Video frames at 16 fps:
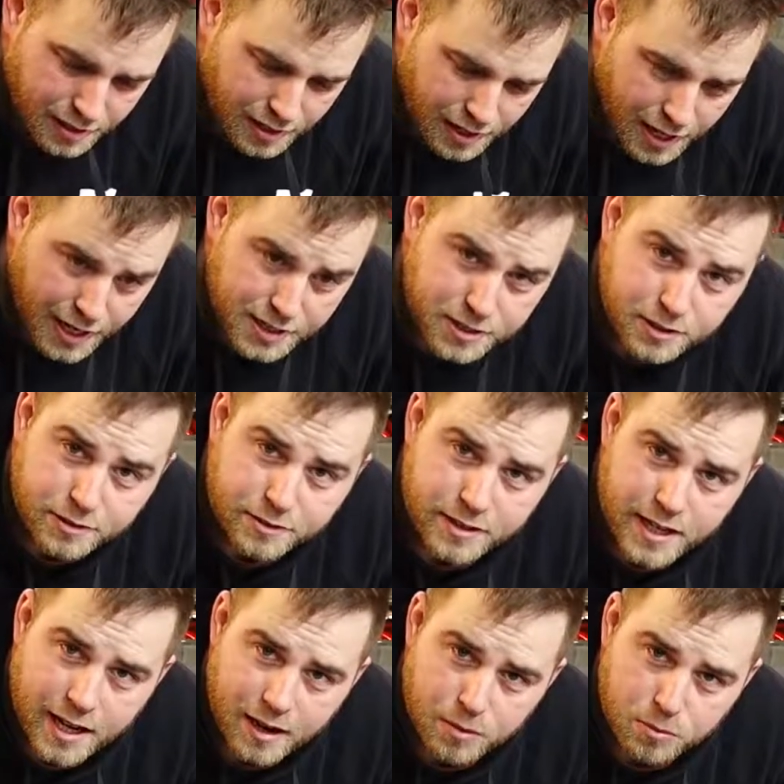I had the
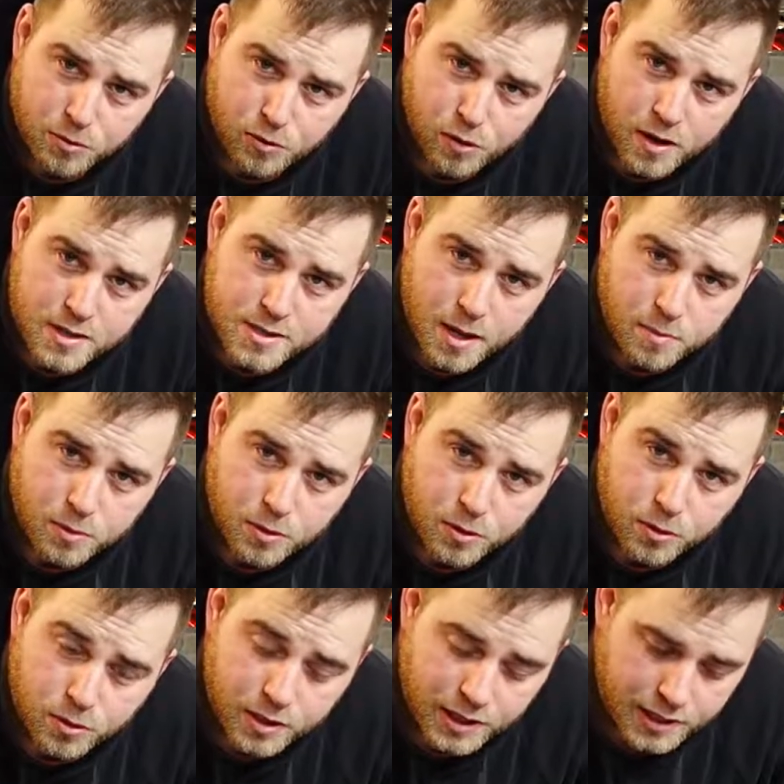3 out before I stopped
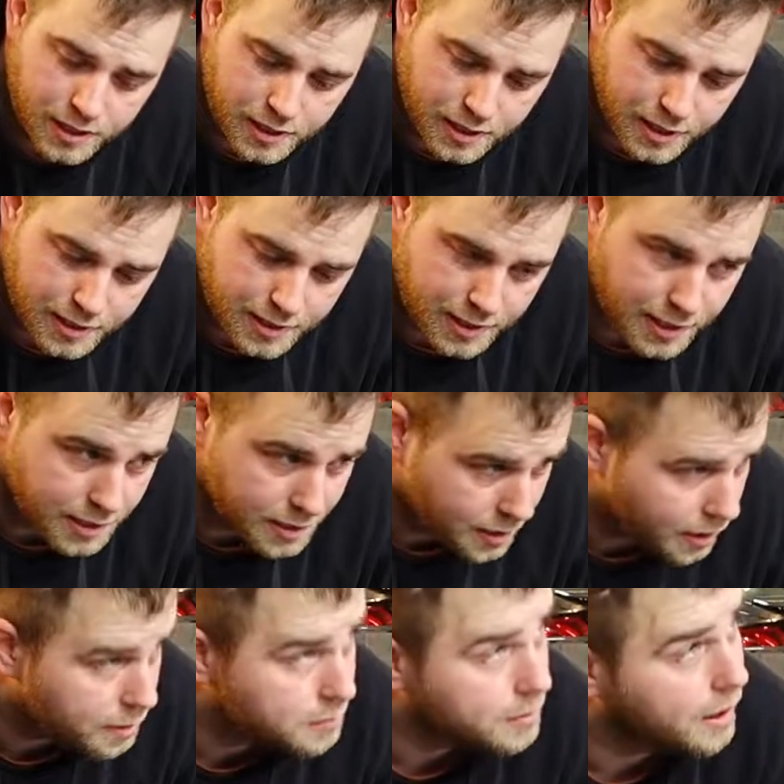recording, and then
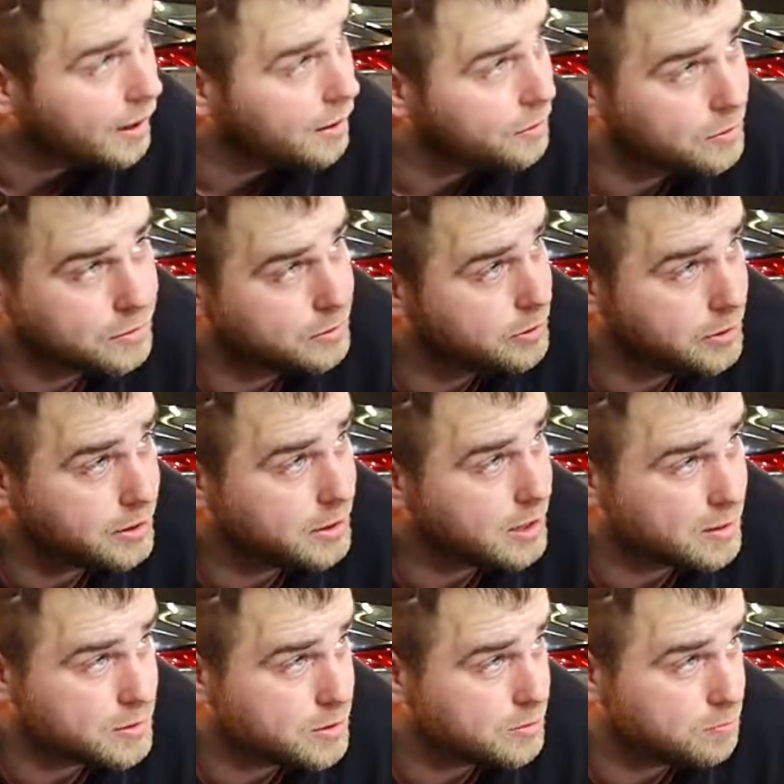how do you think that
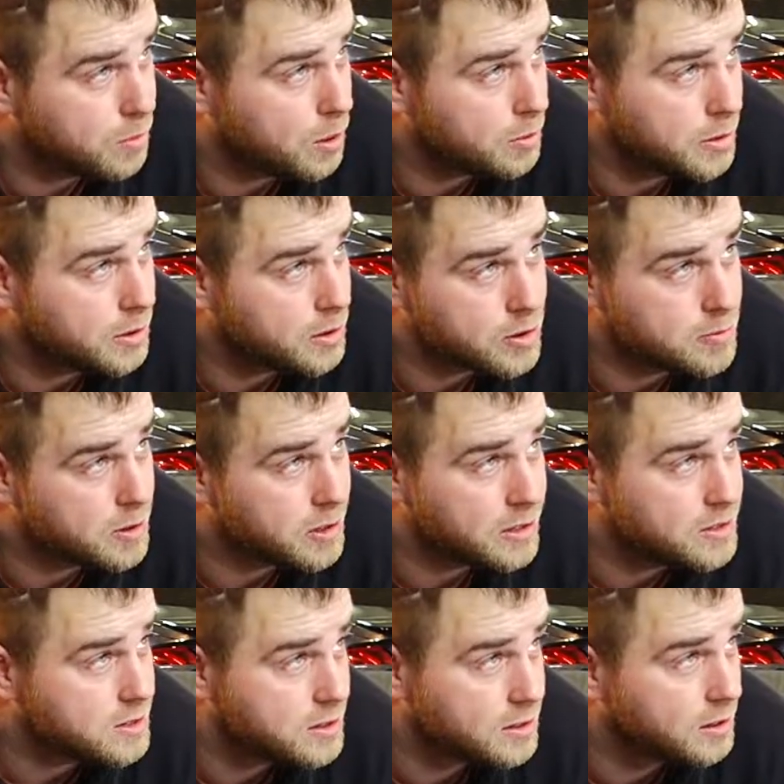was? Probably 30
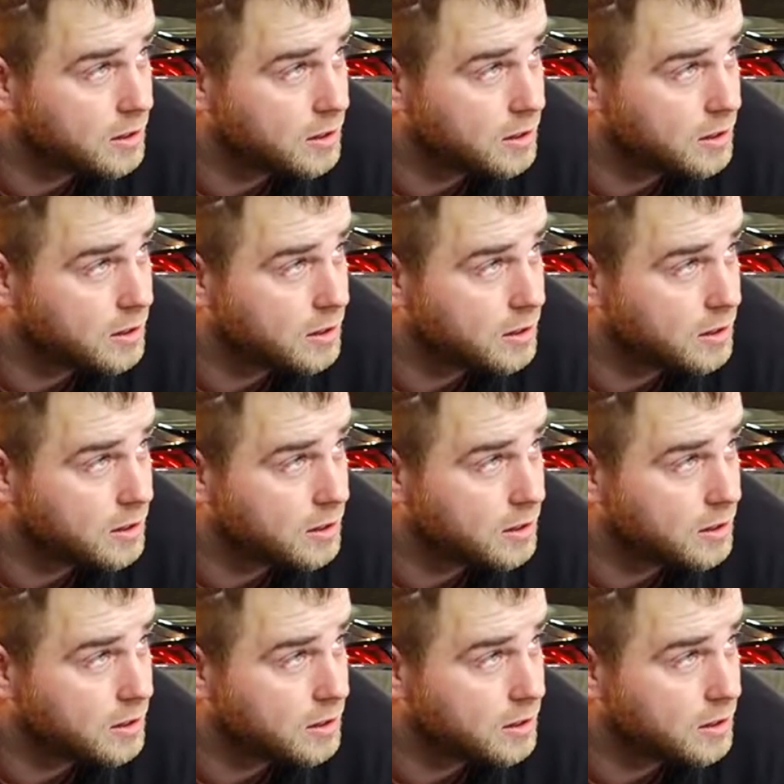minutes?